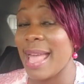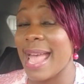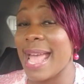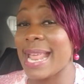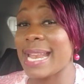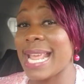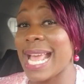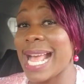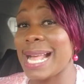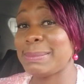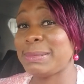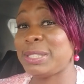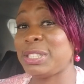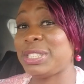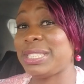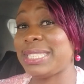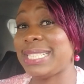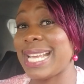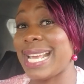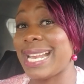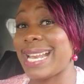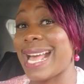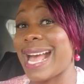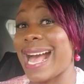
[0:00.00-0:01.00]
and helps you to
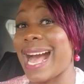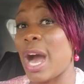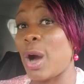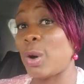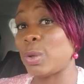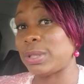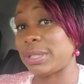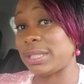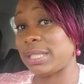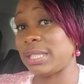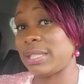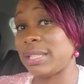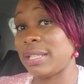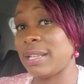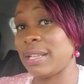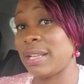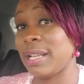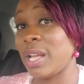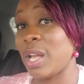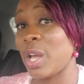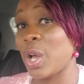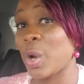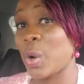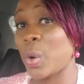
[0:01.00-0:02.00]
get out
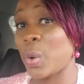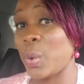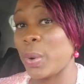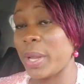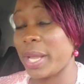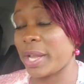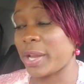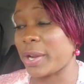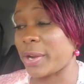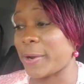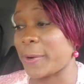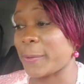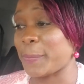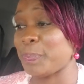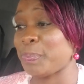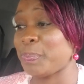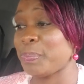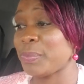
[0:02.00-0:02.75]
quicker.